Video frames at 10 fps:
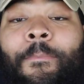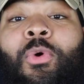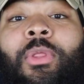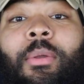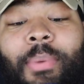
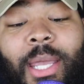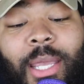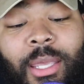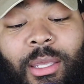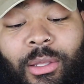On the
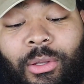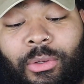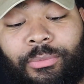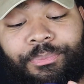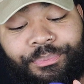back
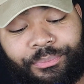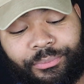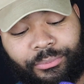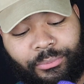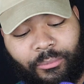heel,
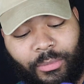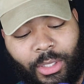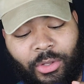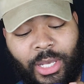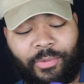
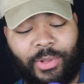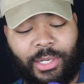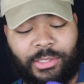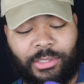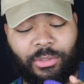you have
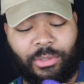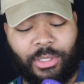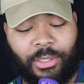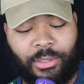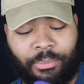like this
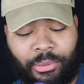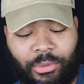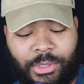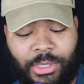little pull